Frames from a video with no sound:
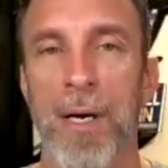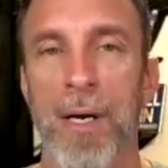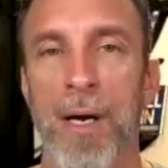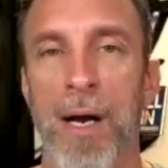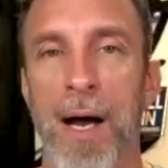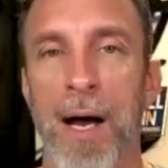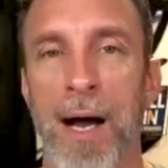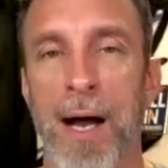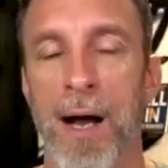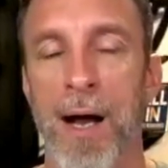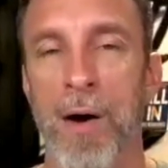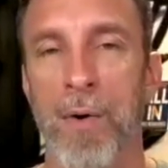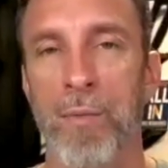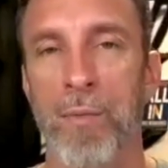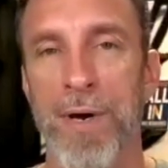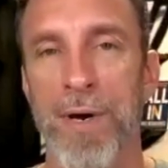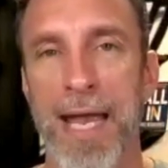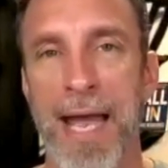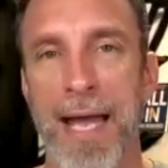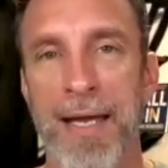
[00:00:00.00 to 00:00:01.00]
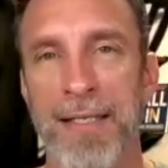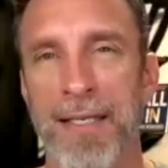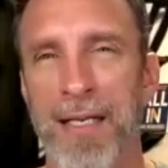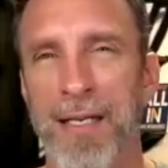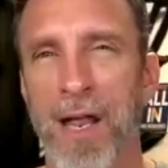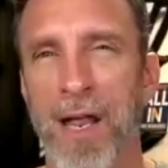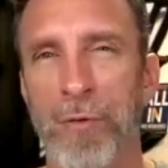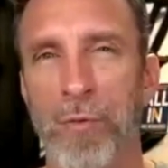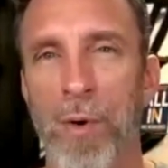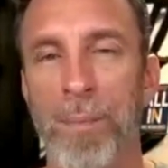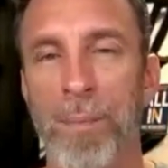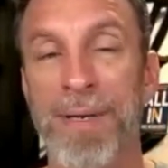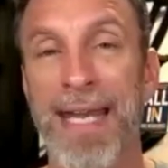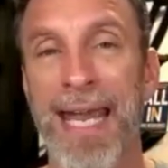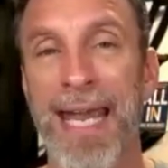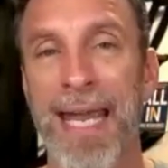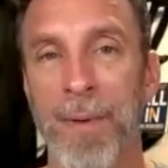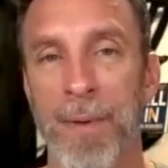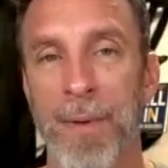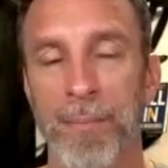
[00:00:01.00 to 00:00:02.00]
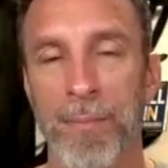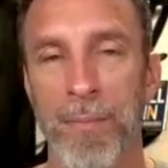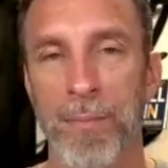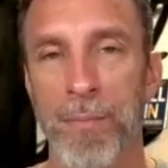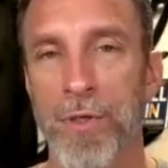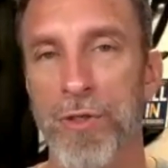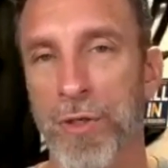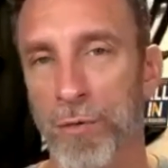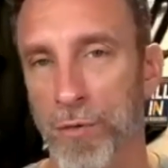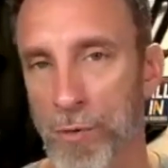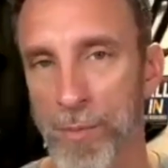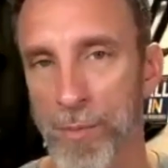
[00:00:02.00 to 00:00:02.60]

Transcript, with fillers: Uh, we another one became a music room.